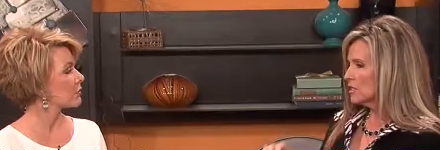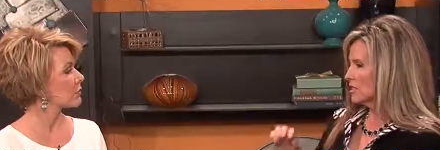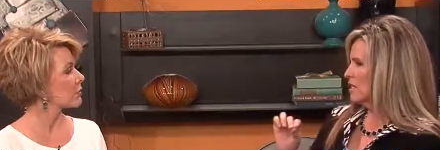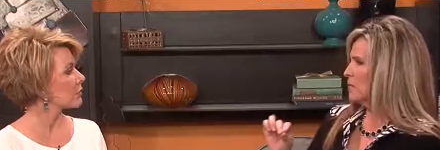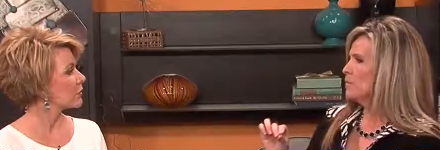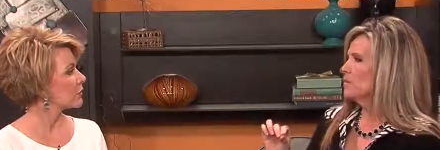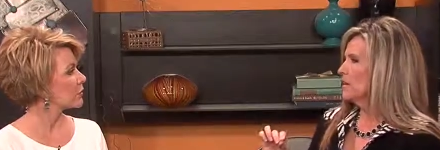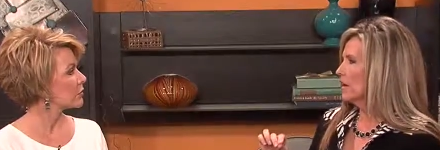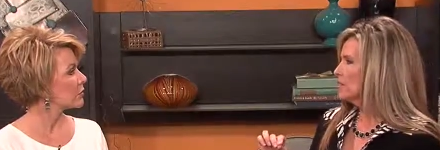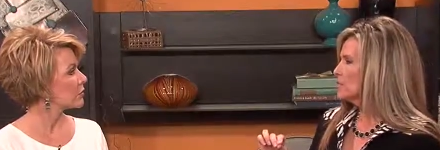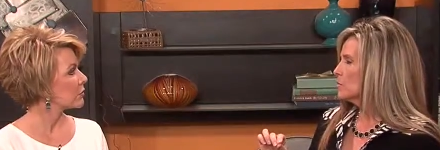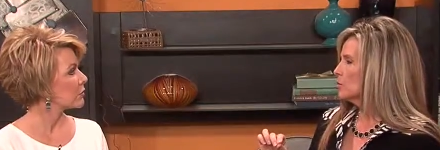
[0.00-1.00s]
Speaker 1: it's just the tip of the
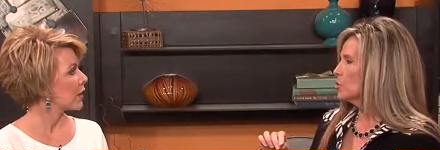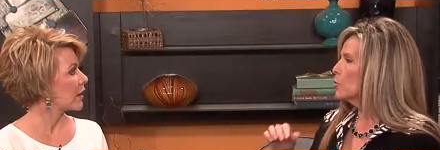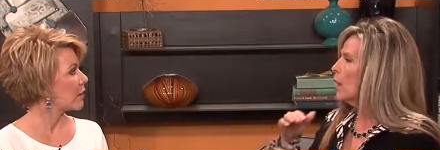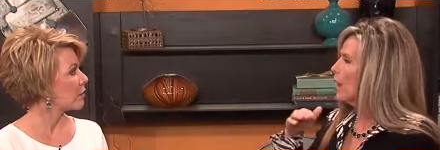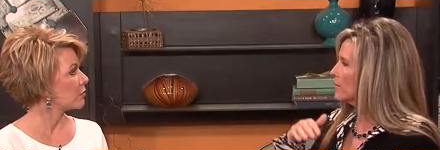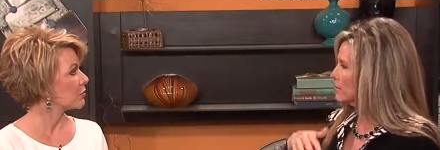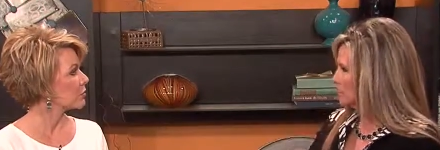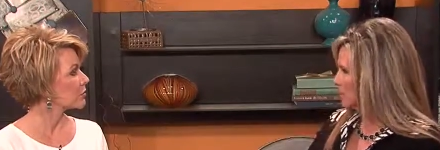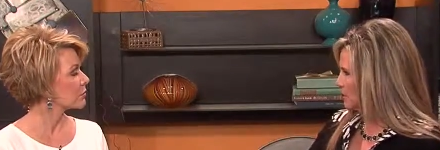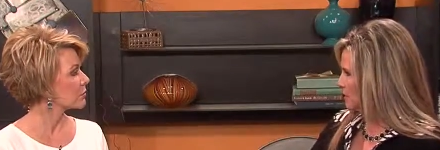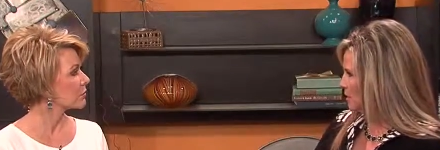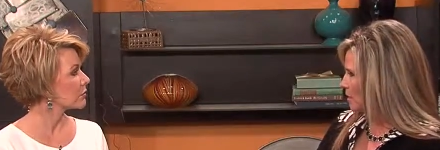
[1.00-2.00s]
iceberg. Wow. You have to
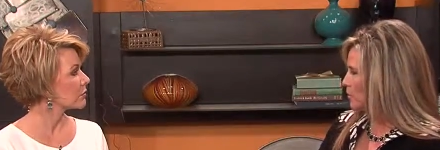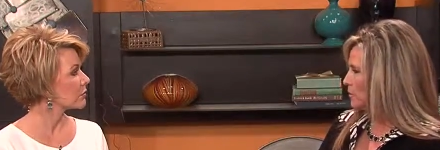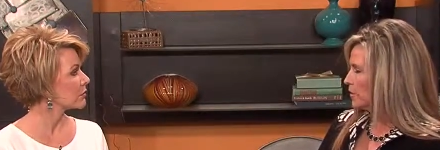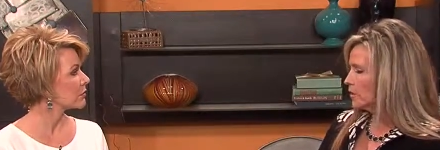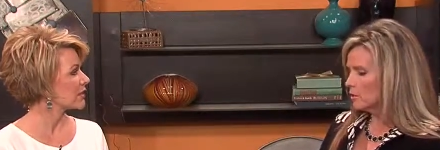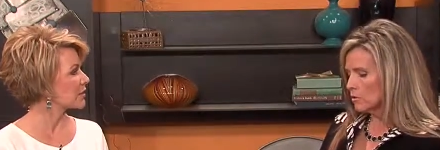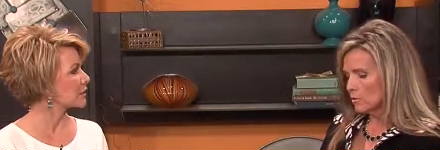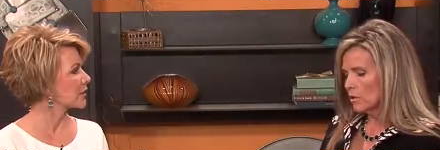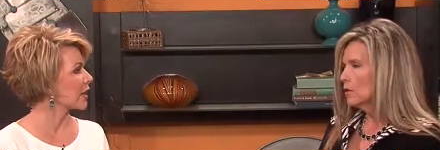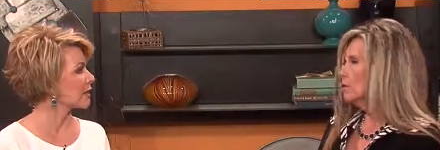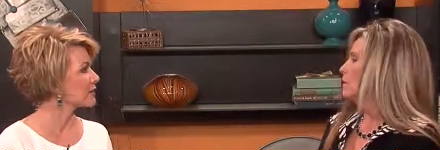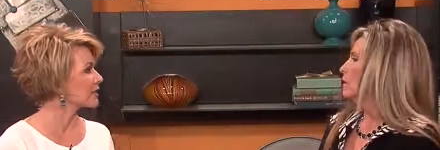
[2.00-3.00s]
dig deeper and it's go. It's
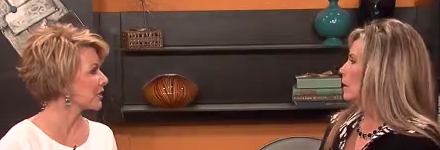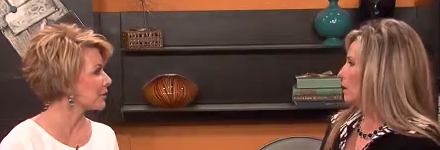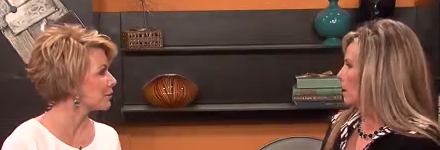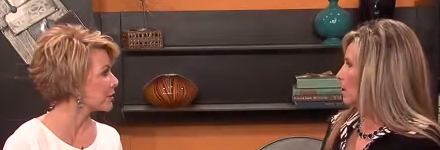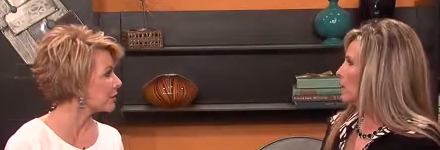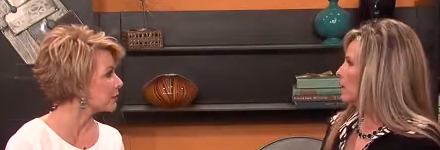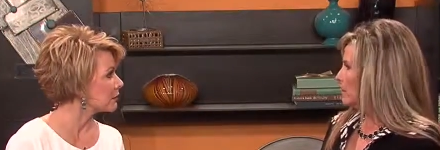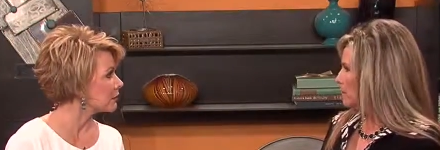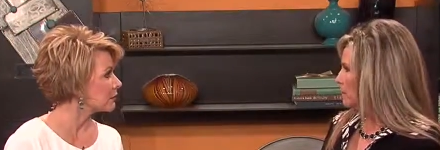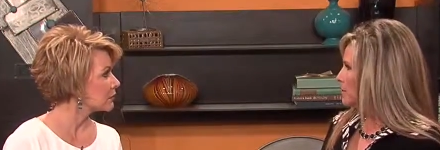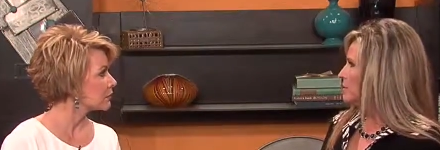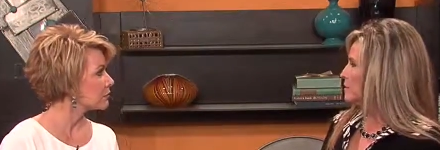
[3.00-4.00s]
actually kind of
Speaker 2: scary. It
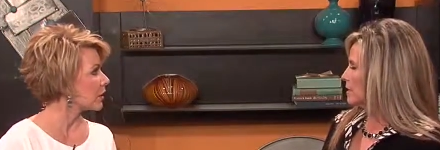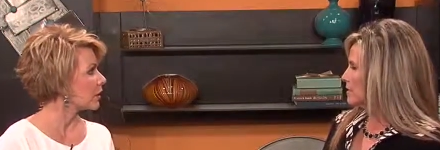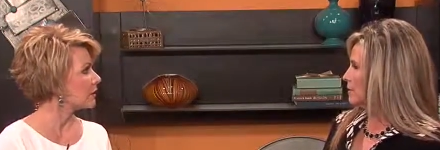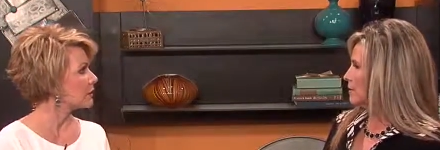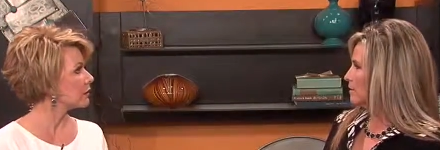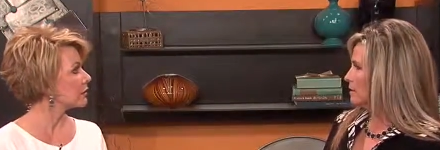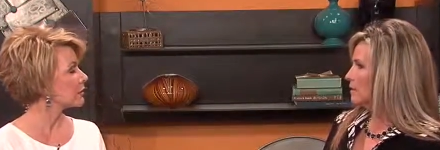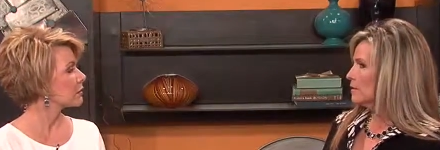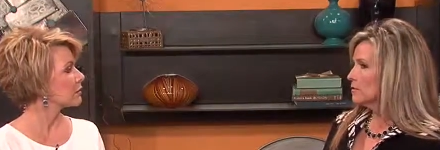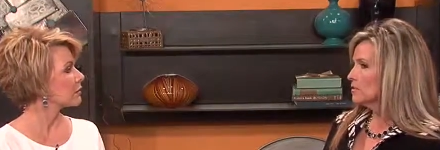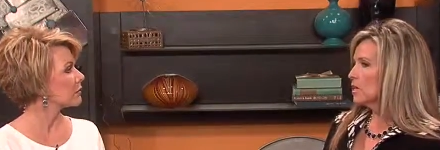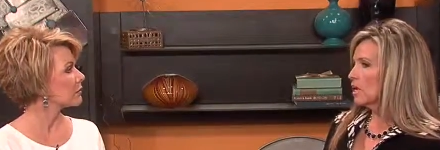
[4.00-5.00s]
Speaker 1: is. Right? And, and
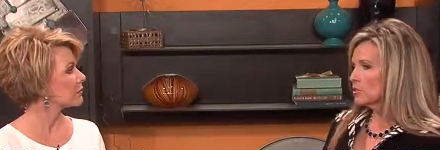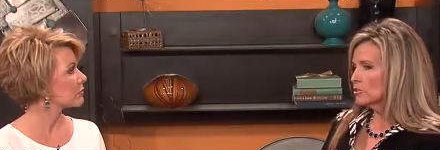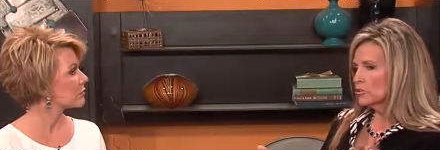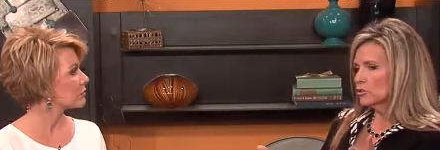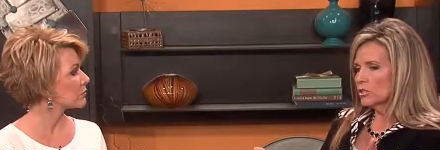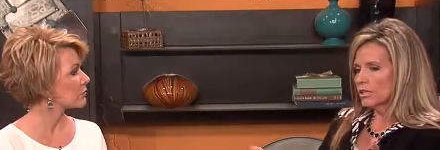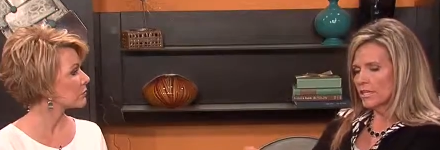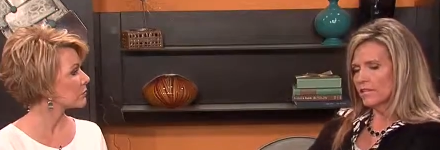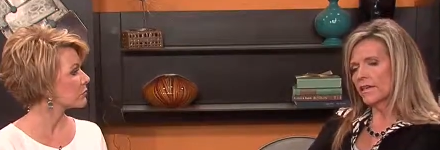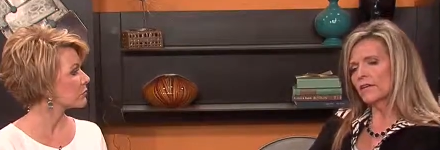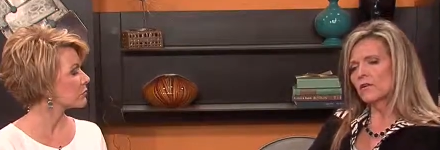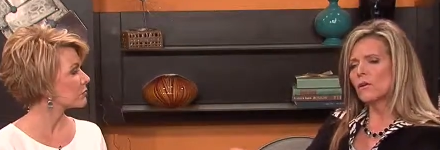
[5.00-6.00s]
the doctors are looking
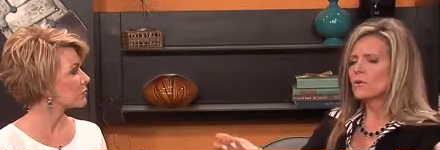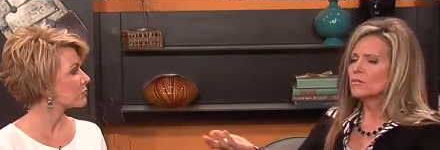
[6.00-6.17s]
at that and